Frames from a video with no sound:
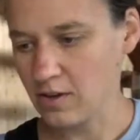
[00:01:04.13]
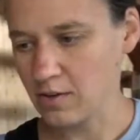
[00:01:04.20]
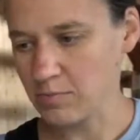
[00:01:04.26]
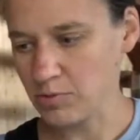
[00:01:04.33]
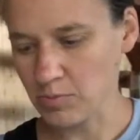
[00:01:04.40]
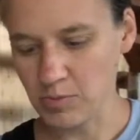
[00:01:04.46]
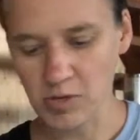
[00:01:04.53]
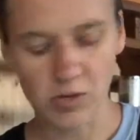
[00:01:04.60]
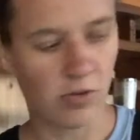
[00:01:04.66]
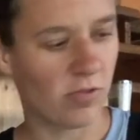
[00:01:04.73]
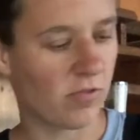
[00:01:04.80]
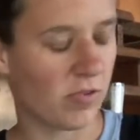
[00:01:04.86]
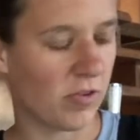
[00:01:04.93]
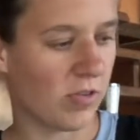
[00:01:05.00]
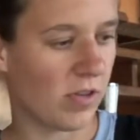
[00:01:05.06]
So I'm going to go
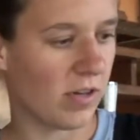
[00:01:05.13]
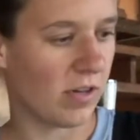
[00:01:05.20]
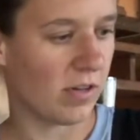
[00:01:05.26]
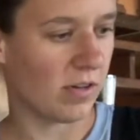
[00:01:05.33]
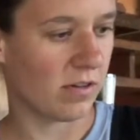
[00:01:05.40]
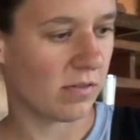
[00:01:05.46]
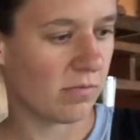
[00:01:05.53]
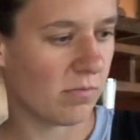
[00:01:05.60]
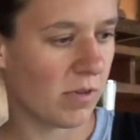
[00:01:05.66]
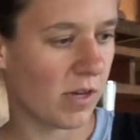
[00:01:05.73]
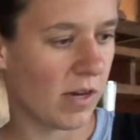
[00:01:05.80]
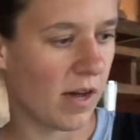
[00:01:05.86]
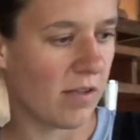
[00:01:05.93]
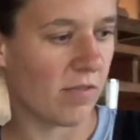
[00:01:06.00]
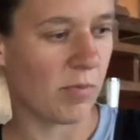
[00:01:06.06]
over
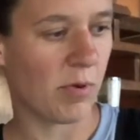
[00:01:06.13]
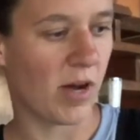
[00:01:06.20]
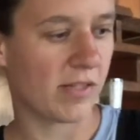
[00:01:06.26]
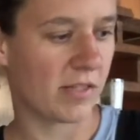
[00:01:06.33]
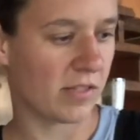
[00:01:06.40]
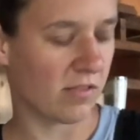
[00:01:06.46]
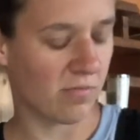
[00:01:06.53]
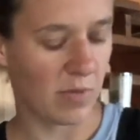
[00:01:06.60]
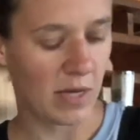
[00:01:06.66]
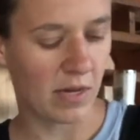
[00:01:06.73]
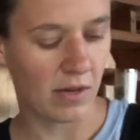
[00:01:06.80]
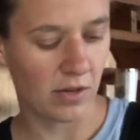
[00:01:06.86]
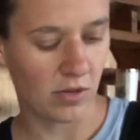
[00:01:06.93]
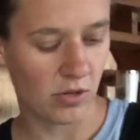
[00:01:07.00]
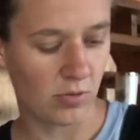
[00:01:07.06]
the process of
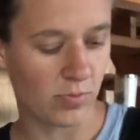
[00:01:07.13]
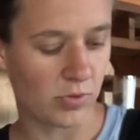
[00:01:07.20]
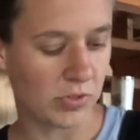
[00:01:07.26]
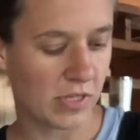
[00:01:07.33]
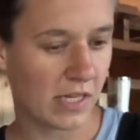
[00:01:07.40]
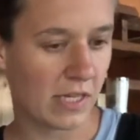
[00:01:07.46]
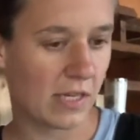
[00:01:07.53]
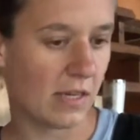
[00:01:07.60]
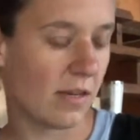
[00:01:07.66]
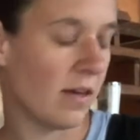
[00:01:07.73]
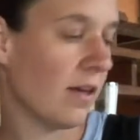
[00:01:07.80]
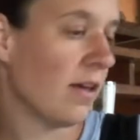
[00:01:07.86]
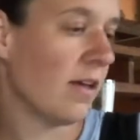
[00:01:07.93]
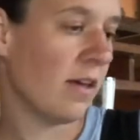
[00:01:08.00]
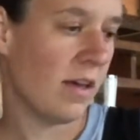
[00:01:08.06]
making an herbal tea
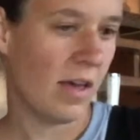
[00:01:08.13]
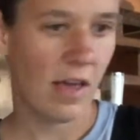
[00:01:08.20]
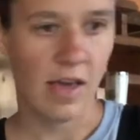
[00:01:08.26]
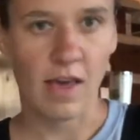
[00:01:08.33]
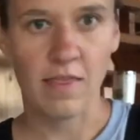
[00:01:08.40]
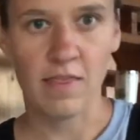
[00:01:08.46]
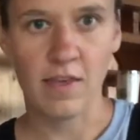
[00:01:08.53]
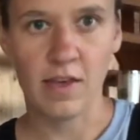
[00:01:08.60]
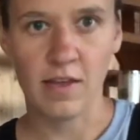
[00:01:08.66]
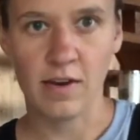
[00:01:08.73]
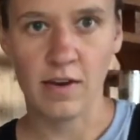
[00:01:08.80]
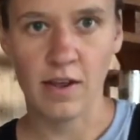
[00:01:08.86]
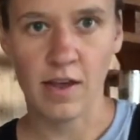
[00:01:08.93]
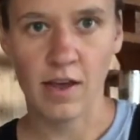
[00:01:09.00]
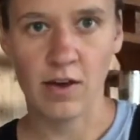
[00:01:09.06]
and
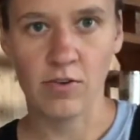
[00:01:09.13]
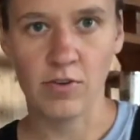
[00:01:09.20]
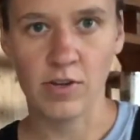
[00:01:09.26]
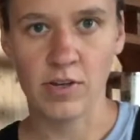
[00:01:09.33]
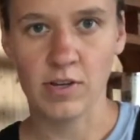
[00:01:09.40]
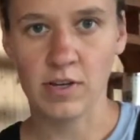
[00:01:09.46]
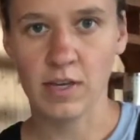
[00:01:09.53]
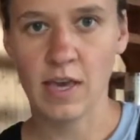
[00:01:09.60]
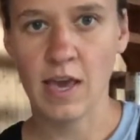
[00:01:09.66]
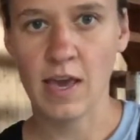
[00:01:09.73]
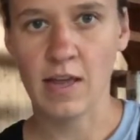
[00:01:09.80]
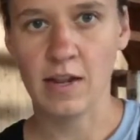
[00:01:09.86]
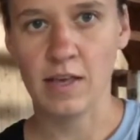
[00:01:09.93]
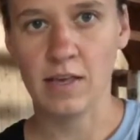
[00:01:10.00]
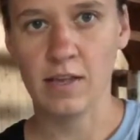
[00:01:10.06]
then how to
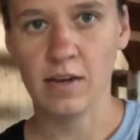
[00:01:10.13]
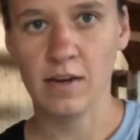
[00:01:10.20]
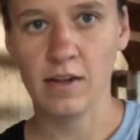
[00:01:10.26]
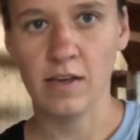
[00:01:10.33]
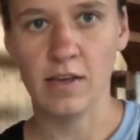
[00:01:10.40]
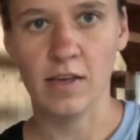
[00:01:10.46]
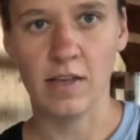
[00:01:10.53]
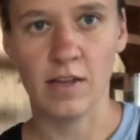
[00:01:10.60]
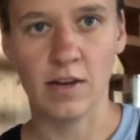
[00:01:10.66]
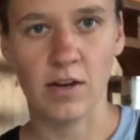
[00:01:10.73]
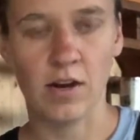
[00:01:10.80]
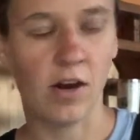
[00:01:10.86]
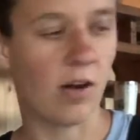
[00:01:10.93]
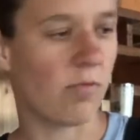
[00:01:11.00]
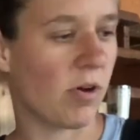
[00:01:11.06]
can it in
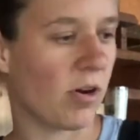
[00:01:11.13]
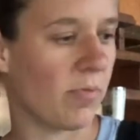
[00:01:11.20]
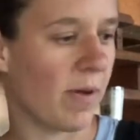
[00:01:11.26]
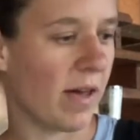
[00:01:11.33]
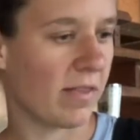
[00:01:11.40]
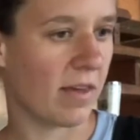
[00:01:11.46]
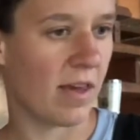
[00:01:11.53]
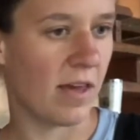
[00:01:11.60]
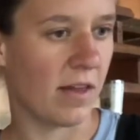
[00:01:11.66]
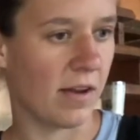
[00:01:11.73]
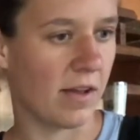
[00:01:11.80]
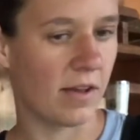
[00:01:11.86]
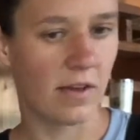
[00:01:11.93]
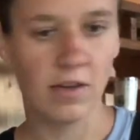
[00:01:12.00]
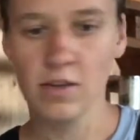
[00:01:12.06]
hot water bath
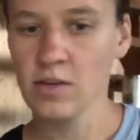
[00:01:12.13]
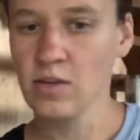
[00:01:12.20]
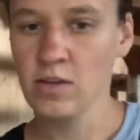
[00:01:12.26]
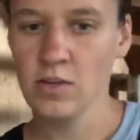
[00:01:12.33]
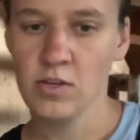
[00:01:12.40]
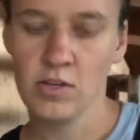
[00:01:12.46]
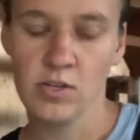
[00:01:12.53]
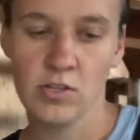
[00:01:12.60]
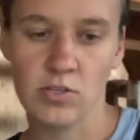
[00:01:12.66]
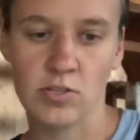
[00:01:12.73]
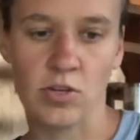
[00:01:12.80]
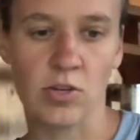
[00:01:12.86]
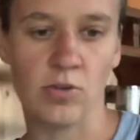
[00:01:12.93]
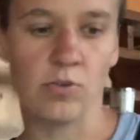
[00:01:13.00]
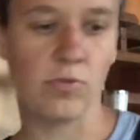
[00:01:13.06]
canning.
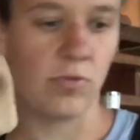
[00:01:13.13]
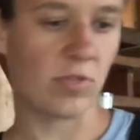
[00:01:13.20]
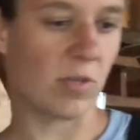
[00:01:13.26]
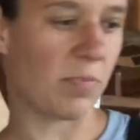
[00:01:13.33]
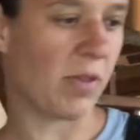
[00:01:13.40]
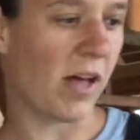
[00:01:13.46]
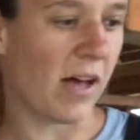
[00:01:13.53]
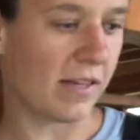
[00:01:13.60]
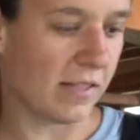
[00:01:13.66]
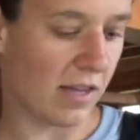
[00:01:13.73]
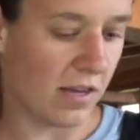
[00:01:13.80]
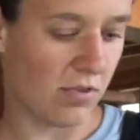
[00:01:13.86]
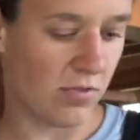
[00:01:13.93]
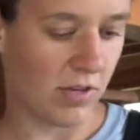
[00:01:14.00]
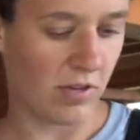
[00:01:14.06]
So supplies that
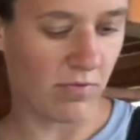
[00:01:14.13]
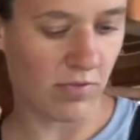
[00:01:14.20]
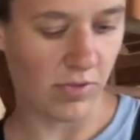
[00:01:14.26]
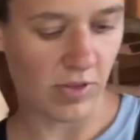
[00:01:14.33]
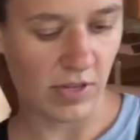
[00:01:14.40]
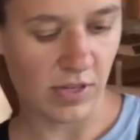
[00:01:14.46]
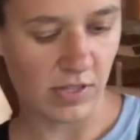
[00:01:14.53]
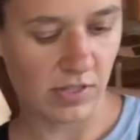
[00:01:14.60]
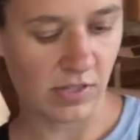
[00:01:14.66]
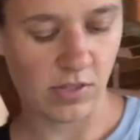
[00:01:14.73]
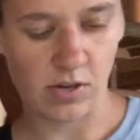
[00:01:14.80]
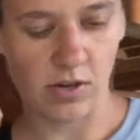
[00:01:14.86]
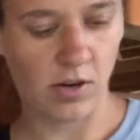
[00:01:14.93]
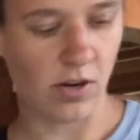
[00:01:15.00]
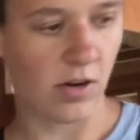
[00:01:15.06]
you need for this
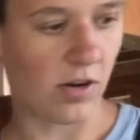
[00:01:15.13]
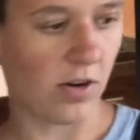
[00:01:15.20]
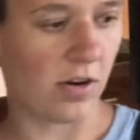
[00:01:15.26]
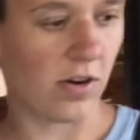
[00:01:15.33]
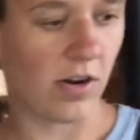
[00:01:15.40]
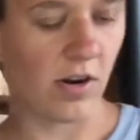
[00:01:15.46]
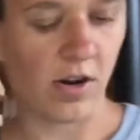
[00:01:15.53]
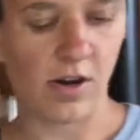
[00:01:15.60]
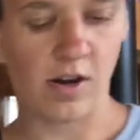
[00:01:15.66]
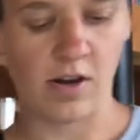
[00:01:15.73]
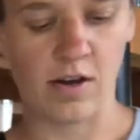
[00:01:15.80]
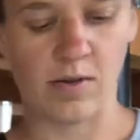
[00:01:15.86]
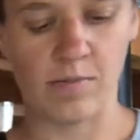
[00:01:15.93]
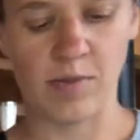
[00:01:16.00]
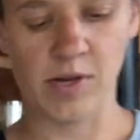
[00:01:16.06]
are
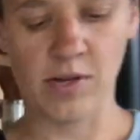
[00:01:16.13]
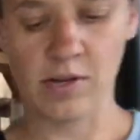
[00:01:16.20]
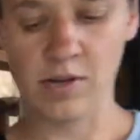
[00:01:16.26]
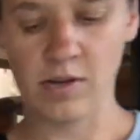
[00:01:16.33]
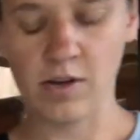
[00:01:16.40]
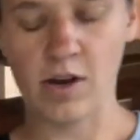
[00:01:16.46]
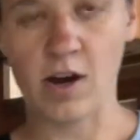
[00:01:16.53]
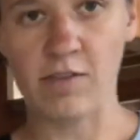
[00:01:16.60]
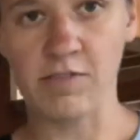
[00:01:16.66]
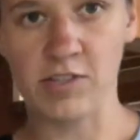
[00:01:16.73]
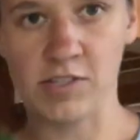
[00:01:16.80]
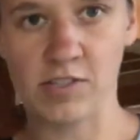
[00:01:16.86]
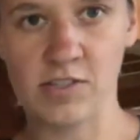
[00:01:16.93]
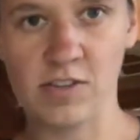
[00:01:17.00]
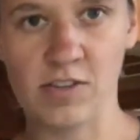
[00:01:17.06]

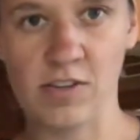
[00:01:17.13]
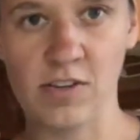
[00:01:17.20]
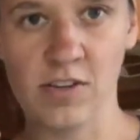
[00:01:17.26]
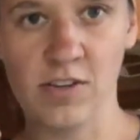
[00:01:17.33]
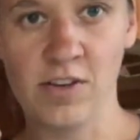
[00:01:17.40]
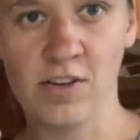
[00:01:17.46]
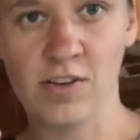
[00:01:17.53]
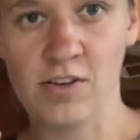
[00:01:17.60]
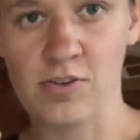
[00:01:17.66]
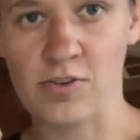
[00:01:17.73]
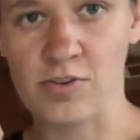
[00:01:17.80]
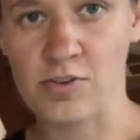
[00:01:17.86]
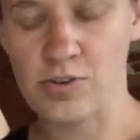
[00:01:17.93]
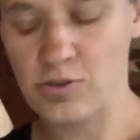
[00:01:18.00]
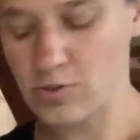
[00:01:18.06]
obviously your
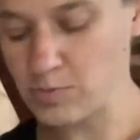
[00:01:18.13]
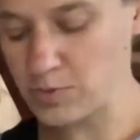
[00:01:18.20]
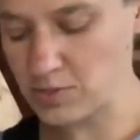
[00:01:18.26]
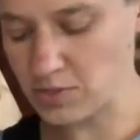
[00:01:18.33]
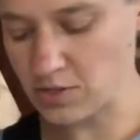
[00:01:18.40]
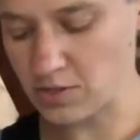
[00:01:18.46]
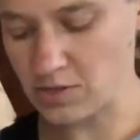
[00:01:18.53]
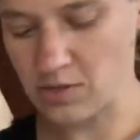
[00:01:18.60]
herbs.